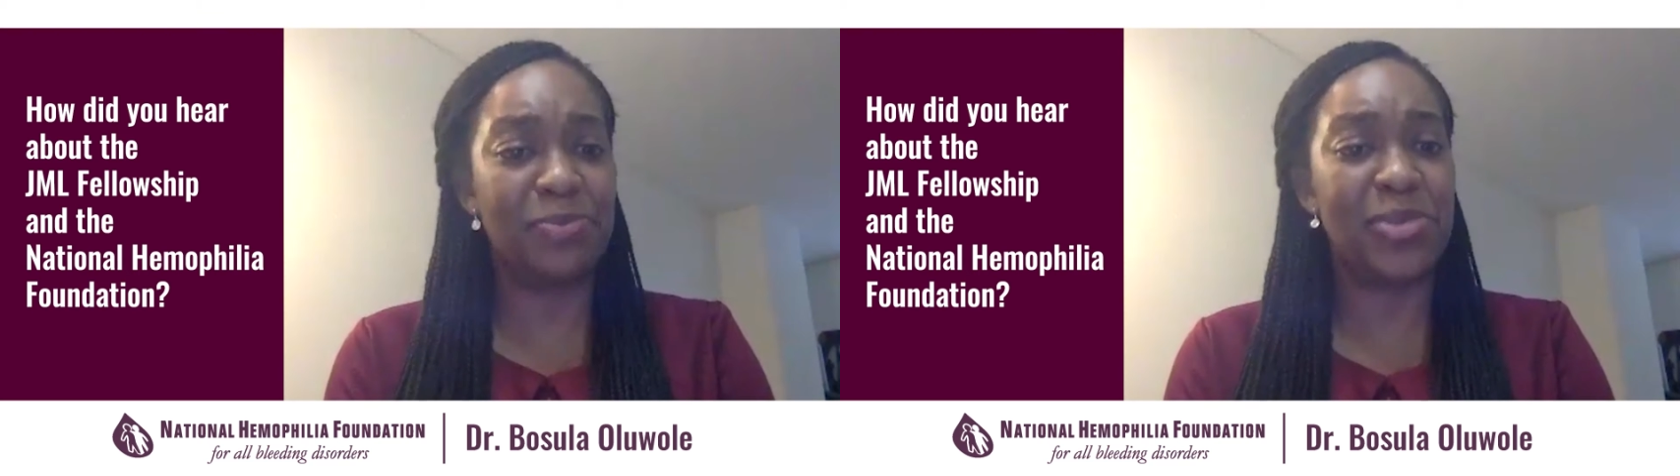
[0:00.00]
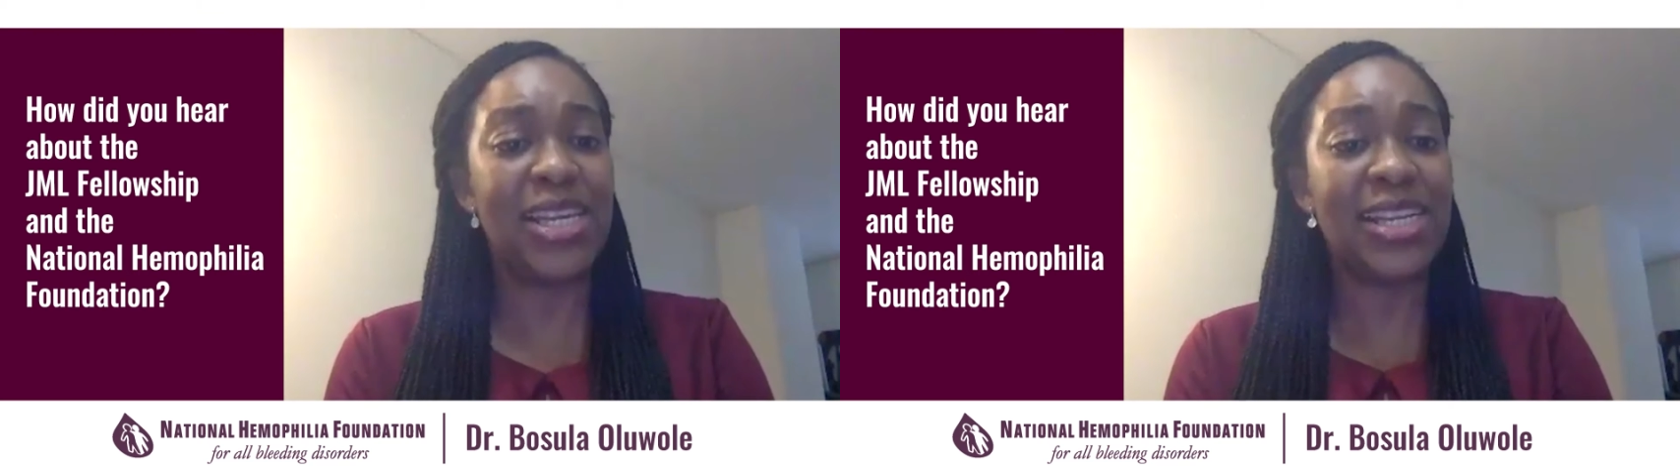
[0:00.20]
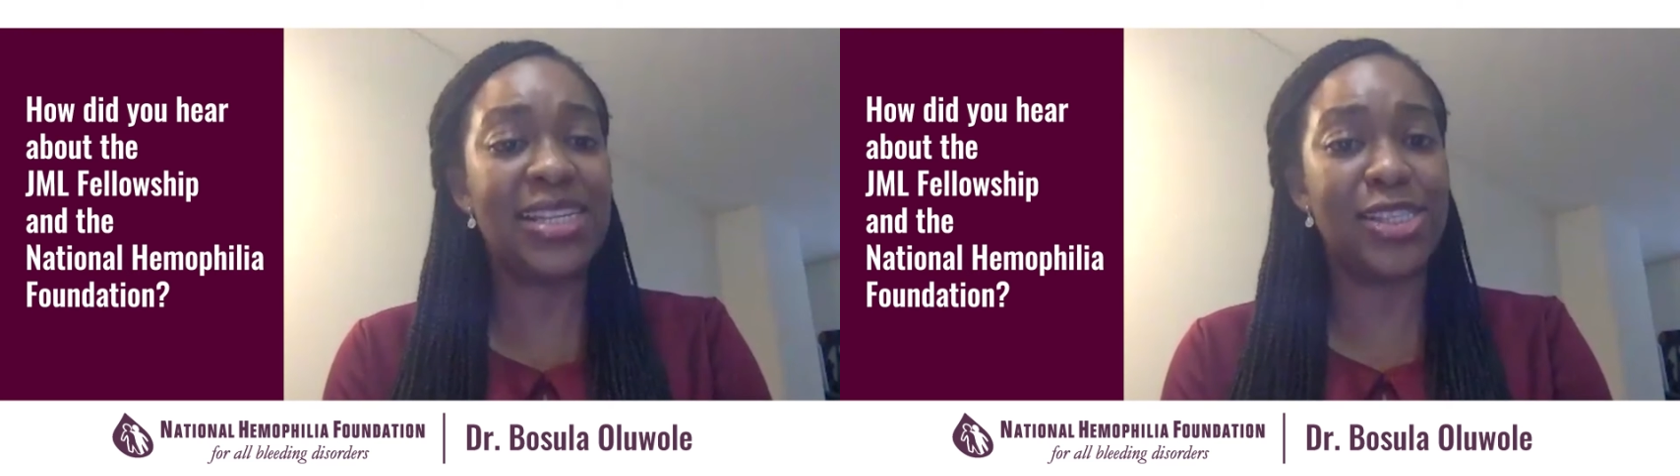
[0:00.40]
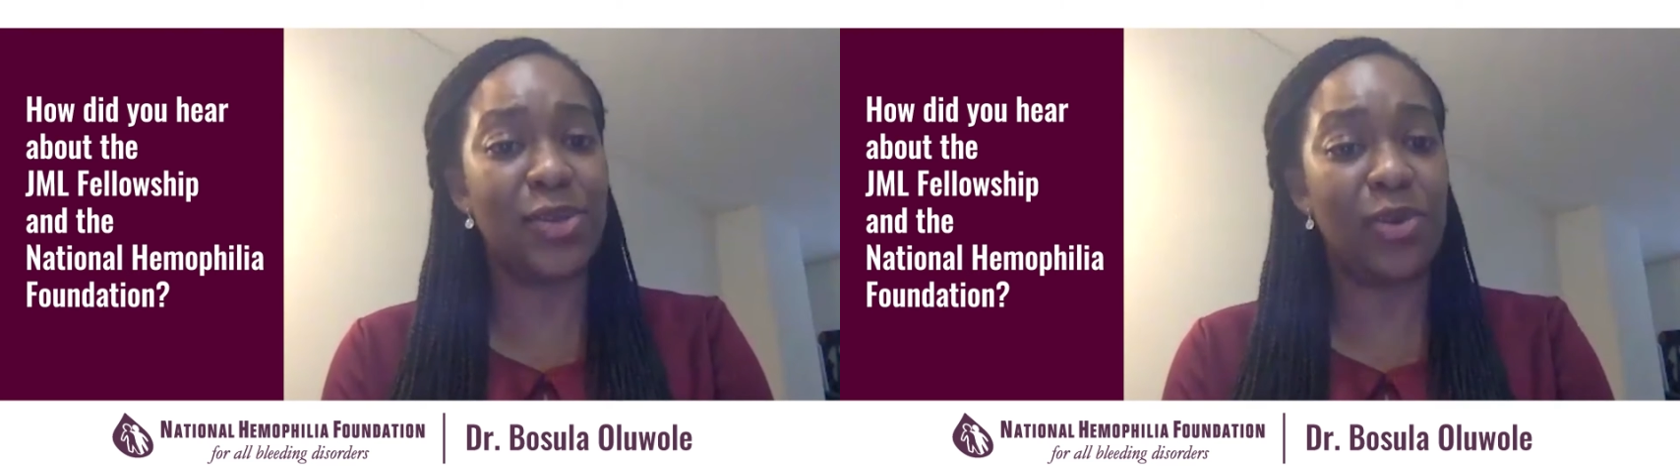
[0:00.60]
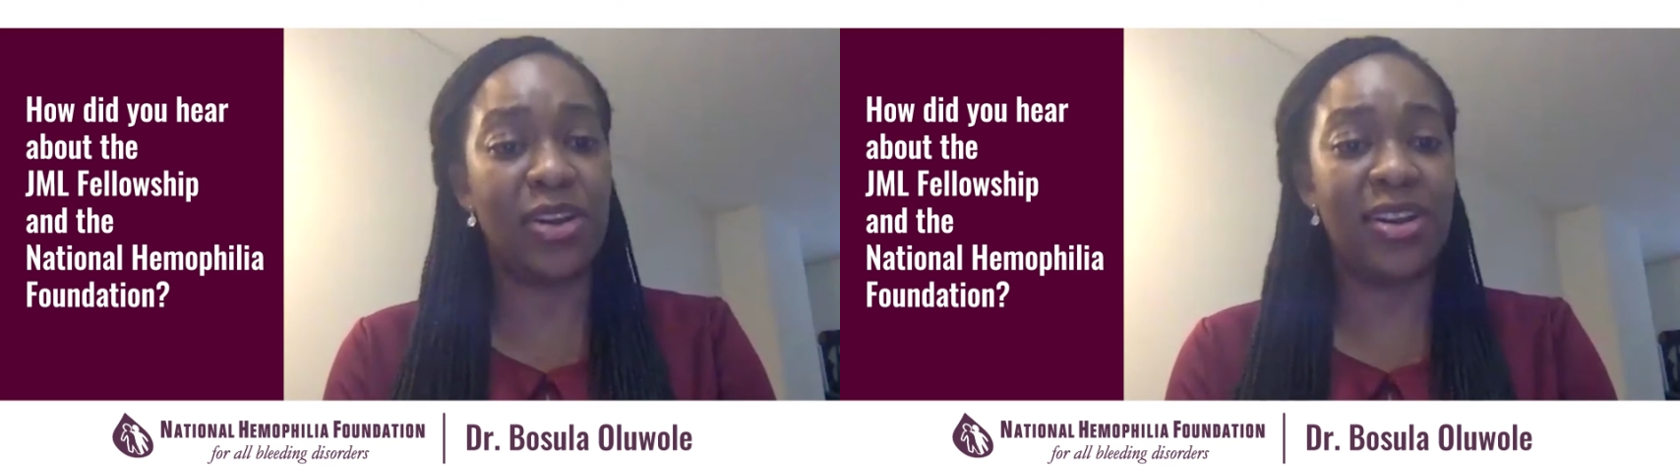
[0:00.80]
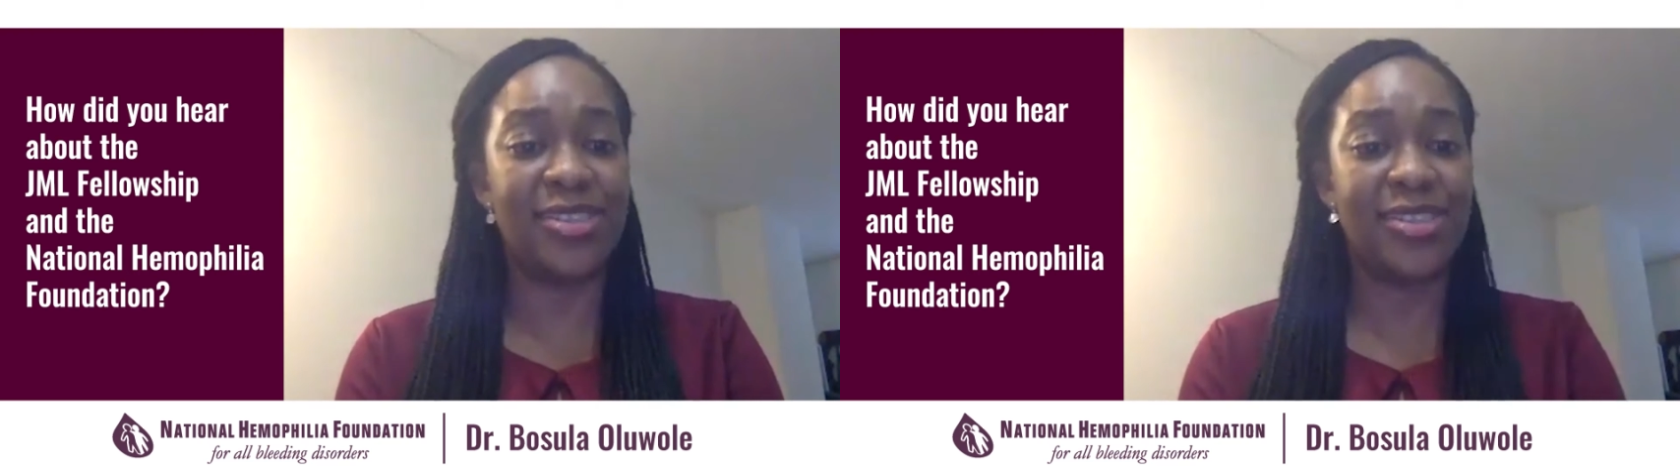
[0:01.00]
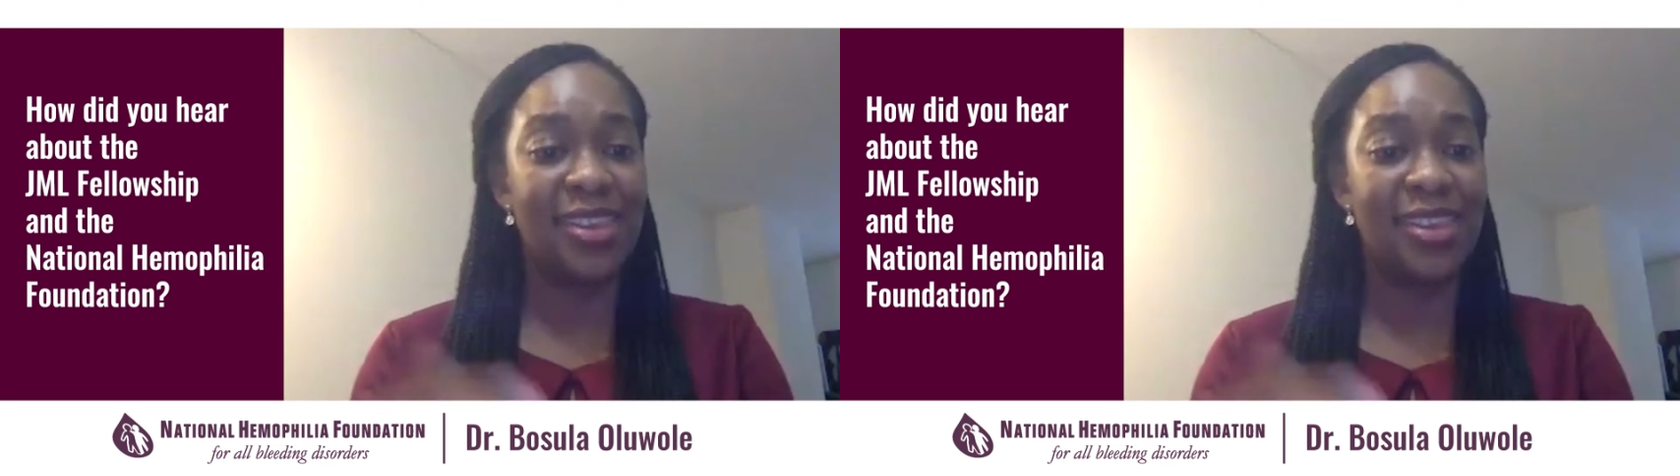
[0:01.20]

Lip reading: bleeding disorders.